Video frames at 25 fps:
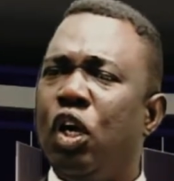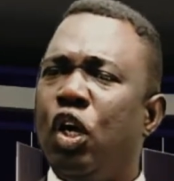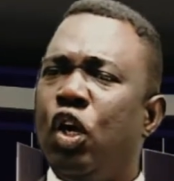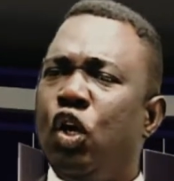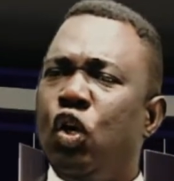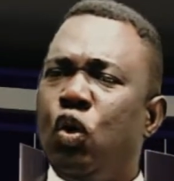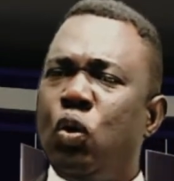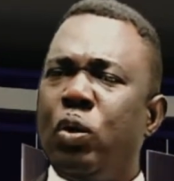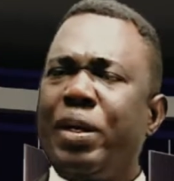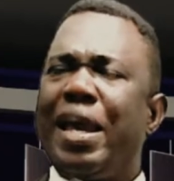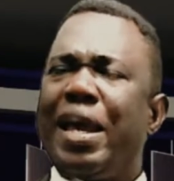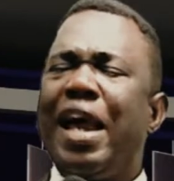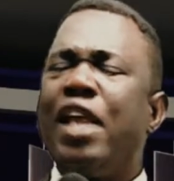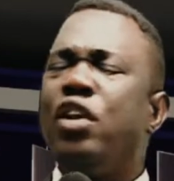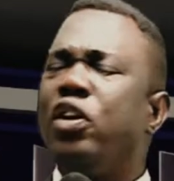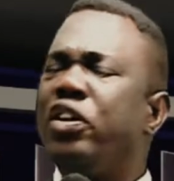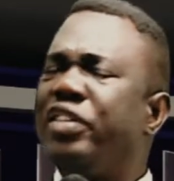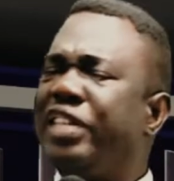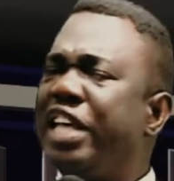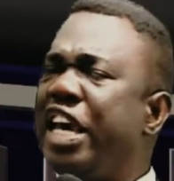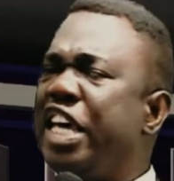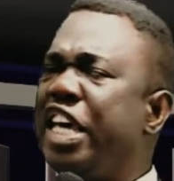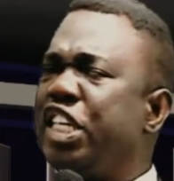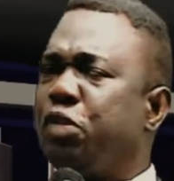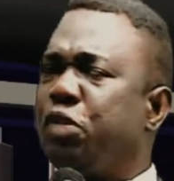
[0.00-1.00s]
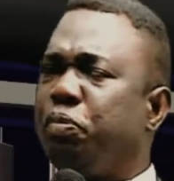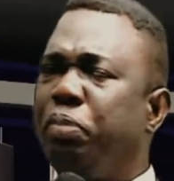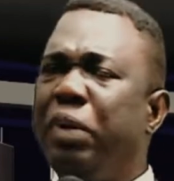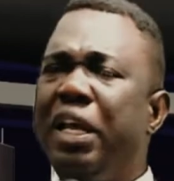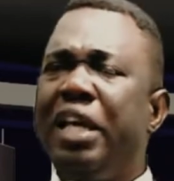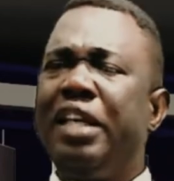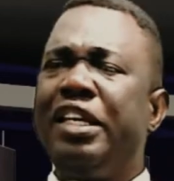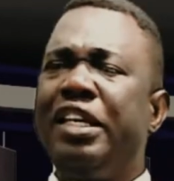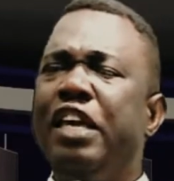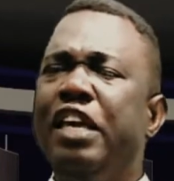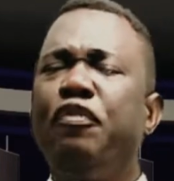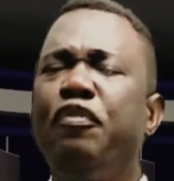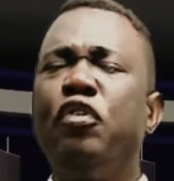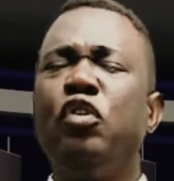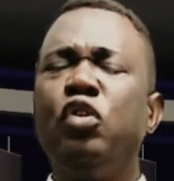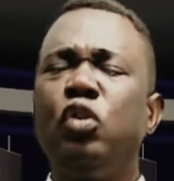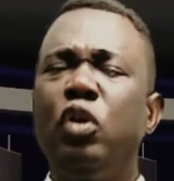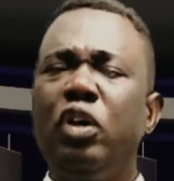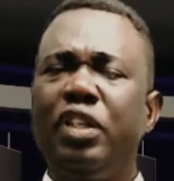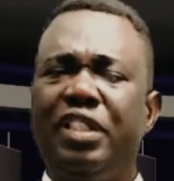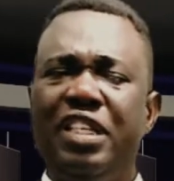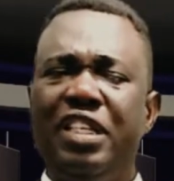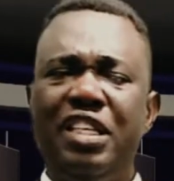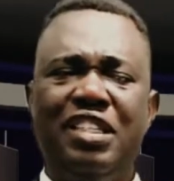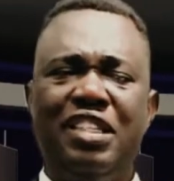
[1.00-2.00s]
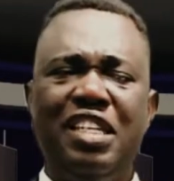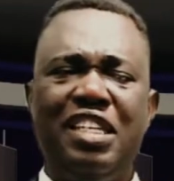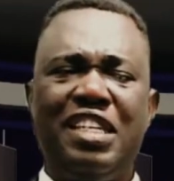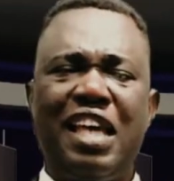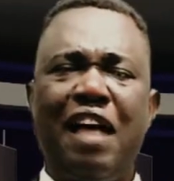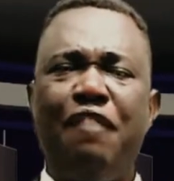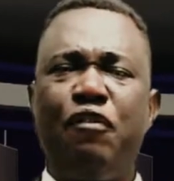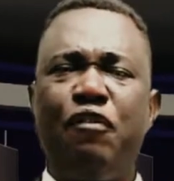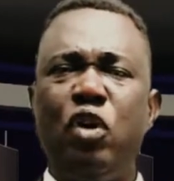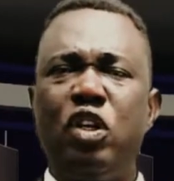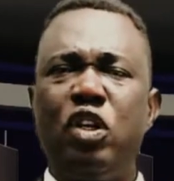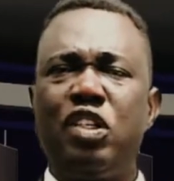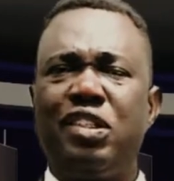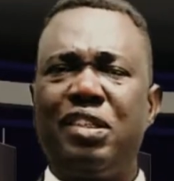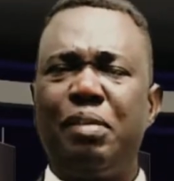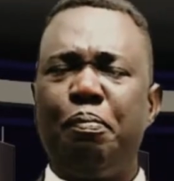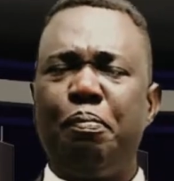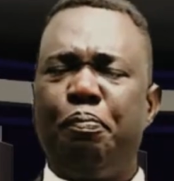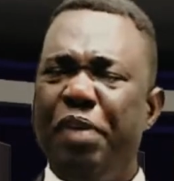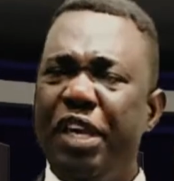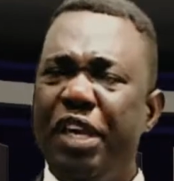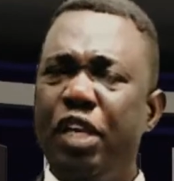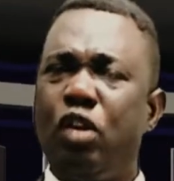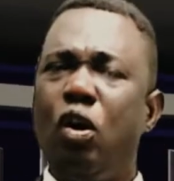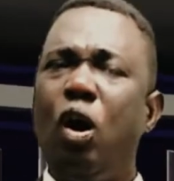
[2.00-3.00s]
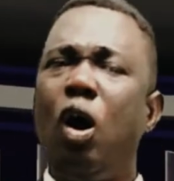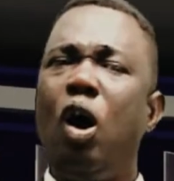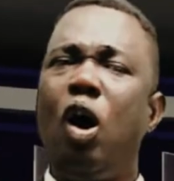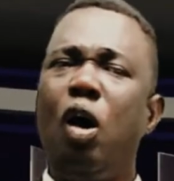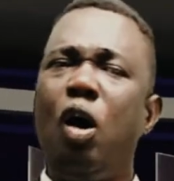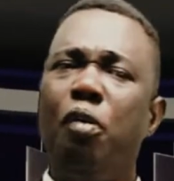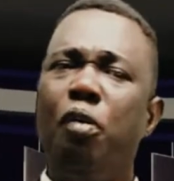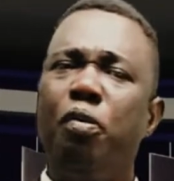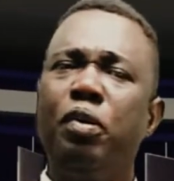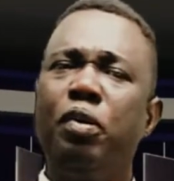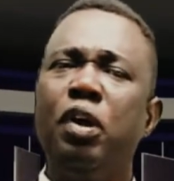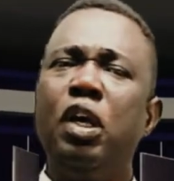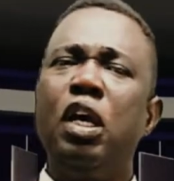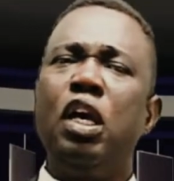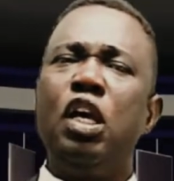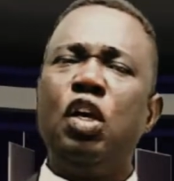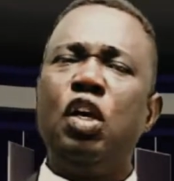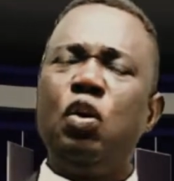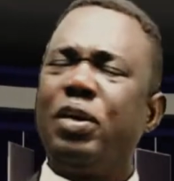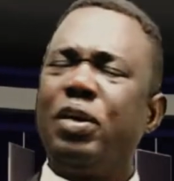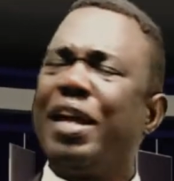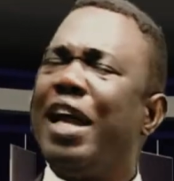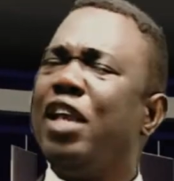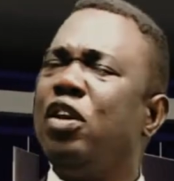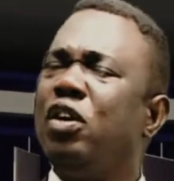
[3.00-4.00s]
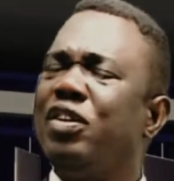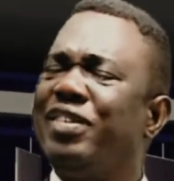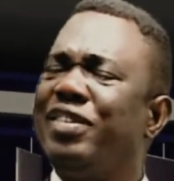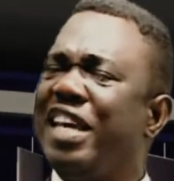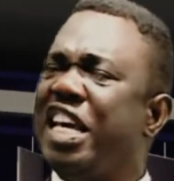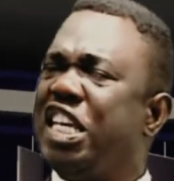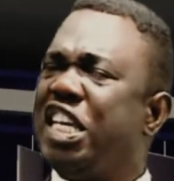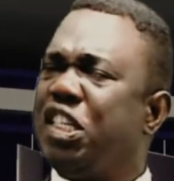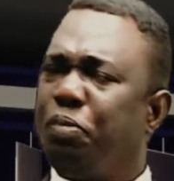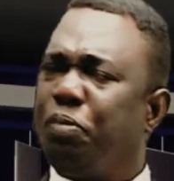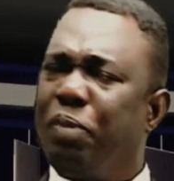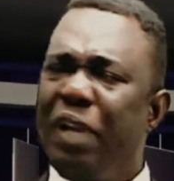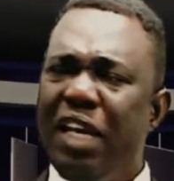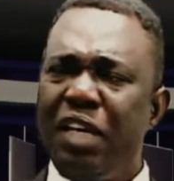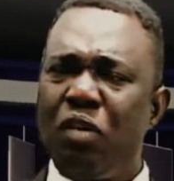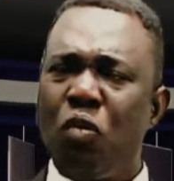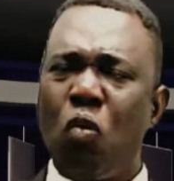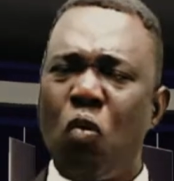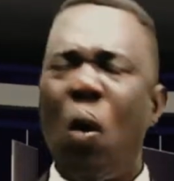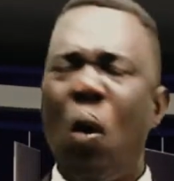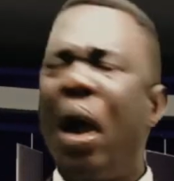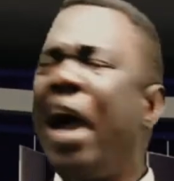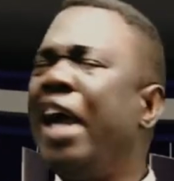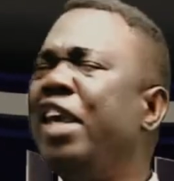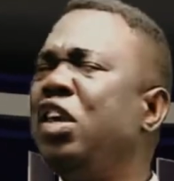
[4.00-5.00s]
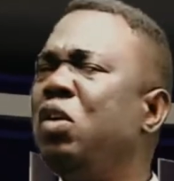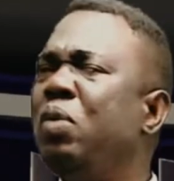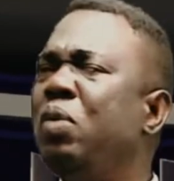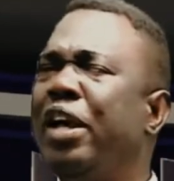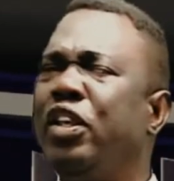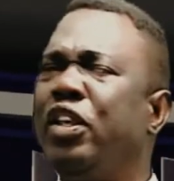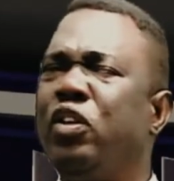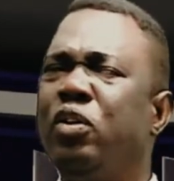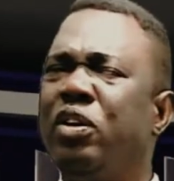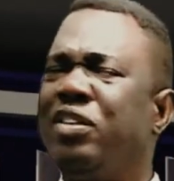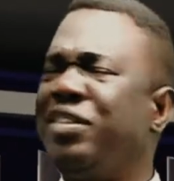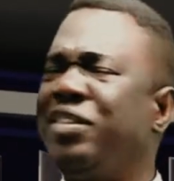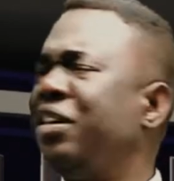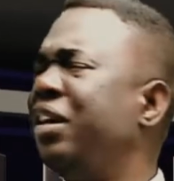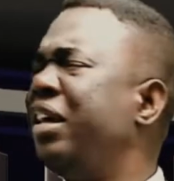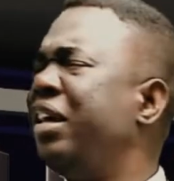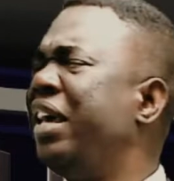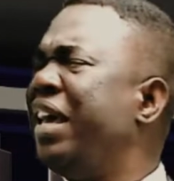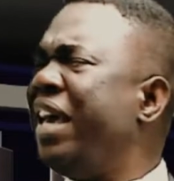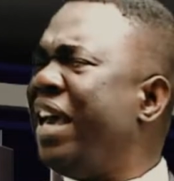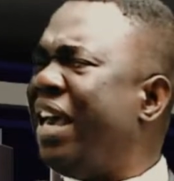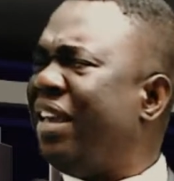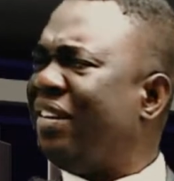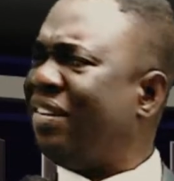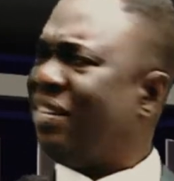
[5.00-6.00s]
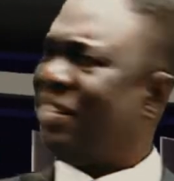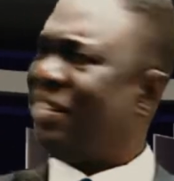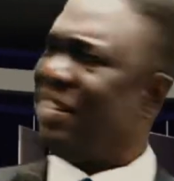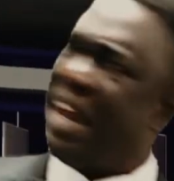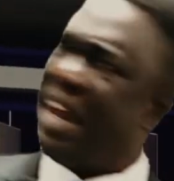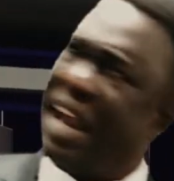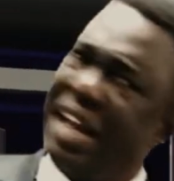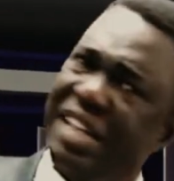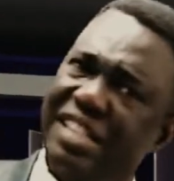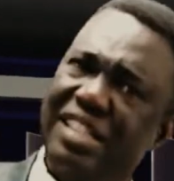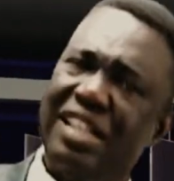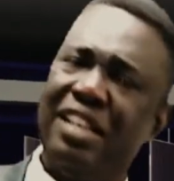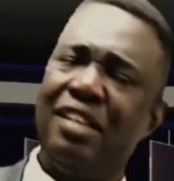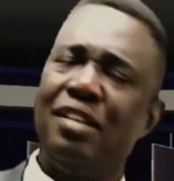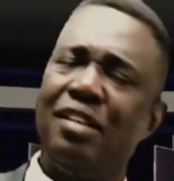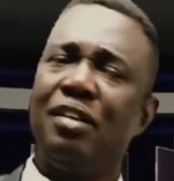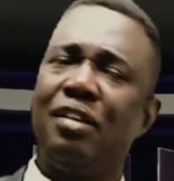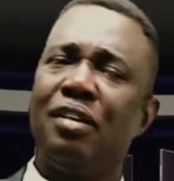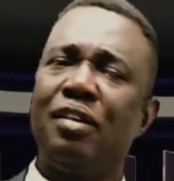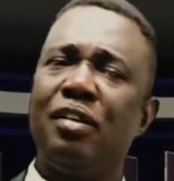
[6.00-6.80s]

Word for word: You can't just explain, even though things have not picked up, you can't just explain why you are just excited.